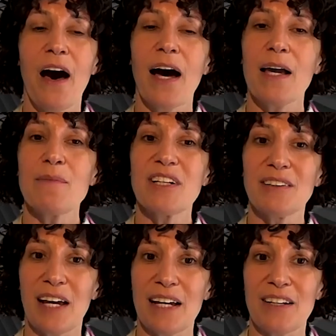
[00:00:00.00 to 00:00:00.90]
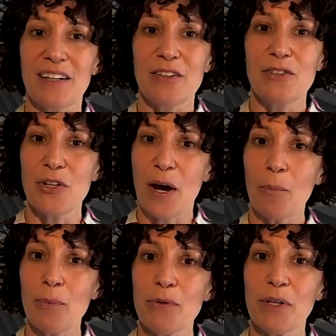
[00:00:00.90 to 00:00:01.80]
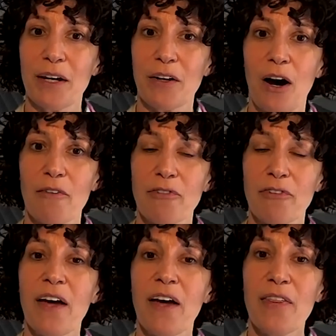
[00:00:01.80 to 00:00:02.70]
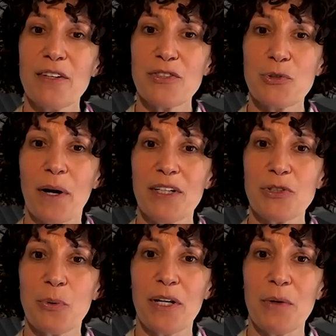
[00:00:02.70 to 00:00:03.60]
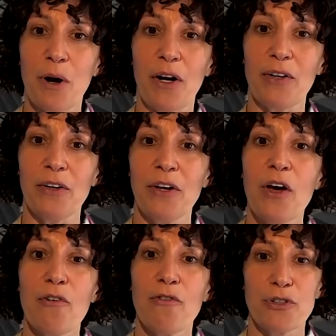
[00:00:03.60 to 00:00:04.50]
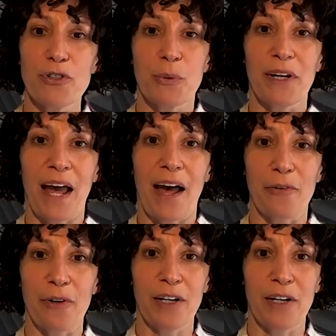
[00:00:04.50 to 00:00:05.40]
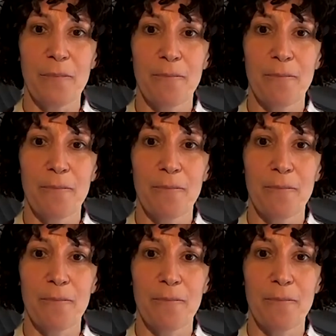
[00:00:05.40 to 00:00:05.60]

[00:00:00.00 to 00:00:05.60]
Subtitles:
I am delighted to help you kick off this 2021 virtual gathering.